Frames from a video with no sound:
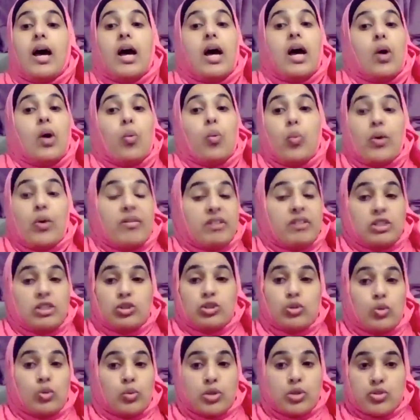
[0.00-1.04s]
We're
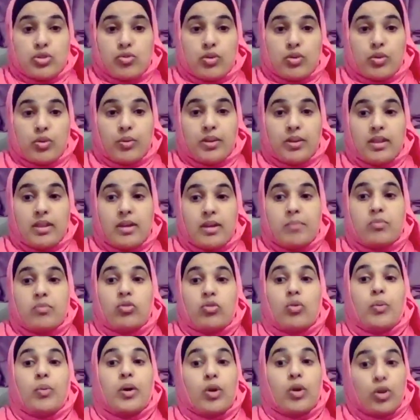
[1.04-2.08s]
unsure what's wrong with him, so
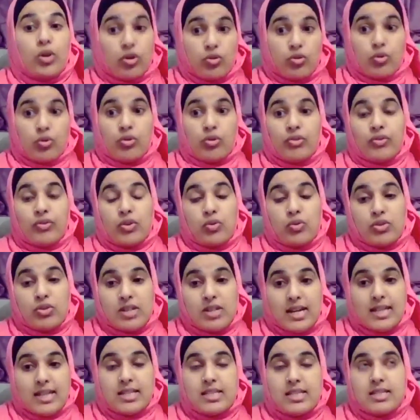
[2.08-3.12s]
we're going to do a few
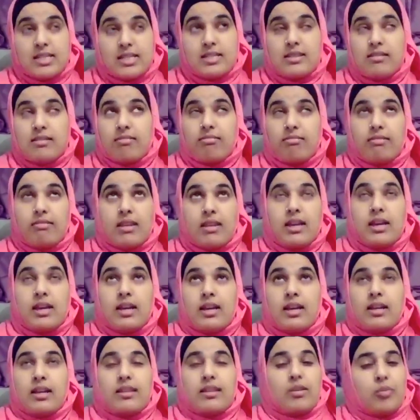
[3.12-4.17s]
tests.
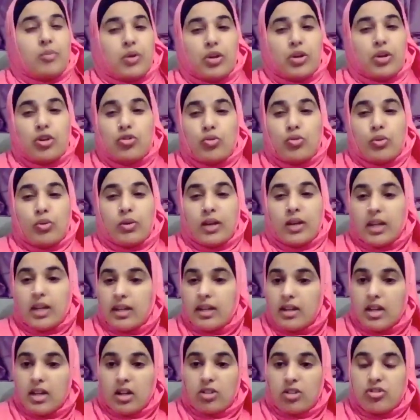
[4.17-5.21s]
They were going to do a
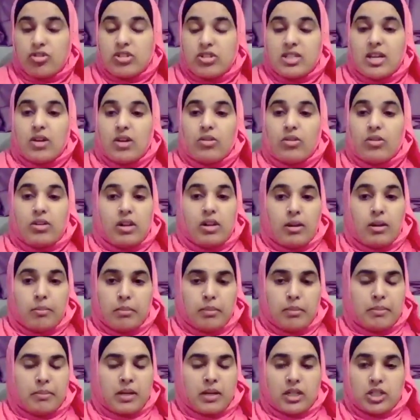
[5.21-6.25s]
kidney ultrasound, a lumbar
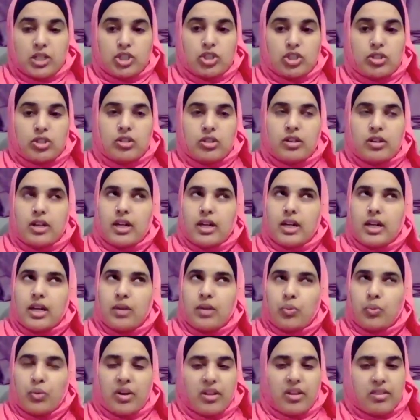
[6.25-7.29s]
puncture, and
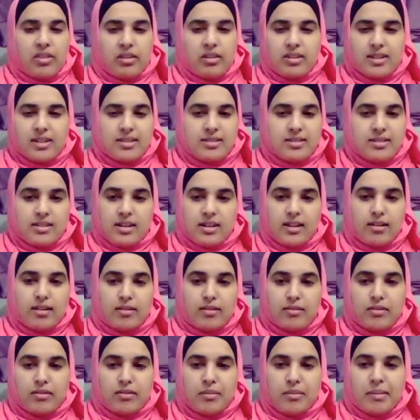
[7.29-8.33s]
one other test that I
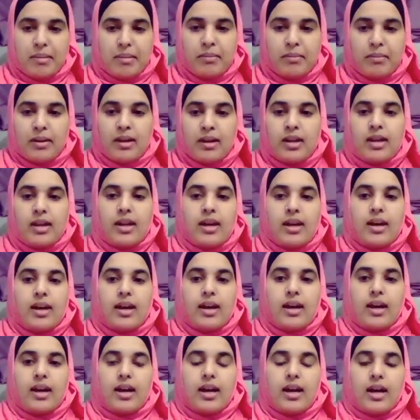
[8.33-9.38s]
can't remember.
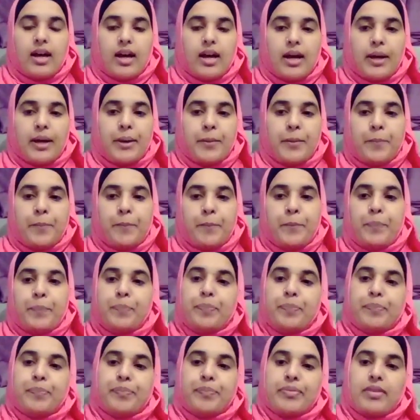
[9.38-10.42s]
Um,
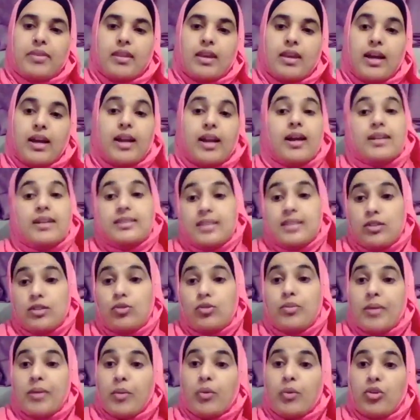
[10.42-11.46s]
and I said to
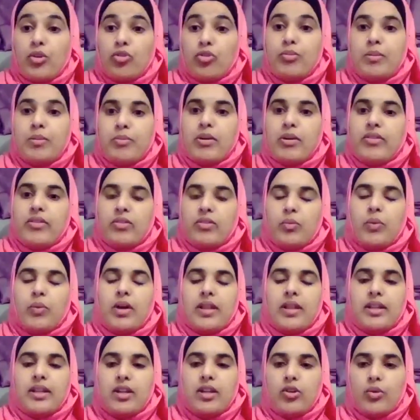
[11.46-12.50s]
them, I want to be present while
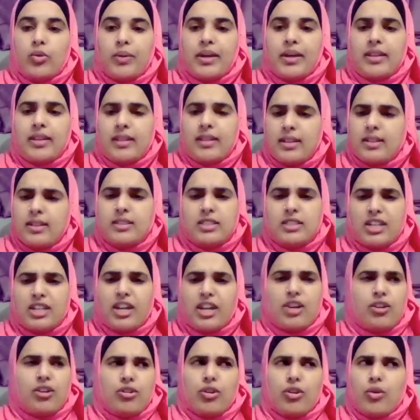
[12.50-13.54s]
they do it. They did check,
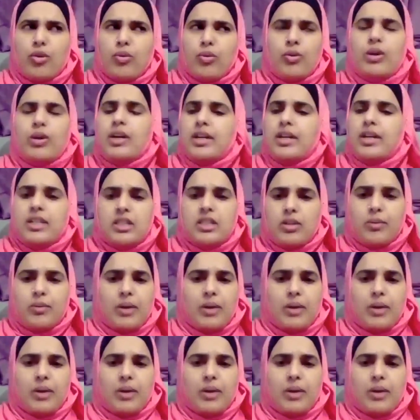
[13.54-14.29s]
they were